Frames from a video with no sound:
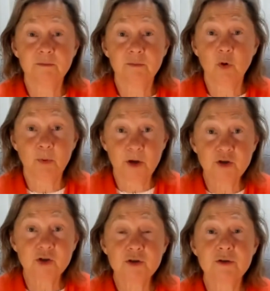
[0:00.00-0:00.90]

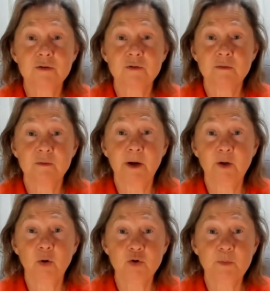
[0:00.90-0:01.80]
corporations, by
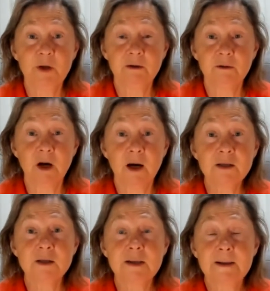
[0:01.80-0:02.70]
those big
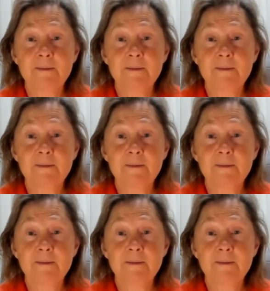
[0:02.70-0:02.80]
guys,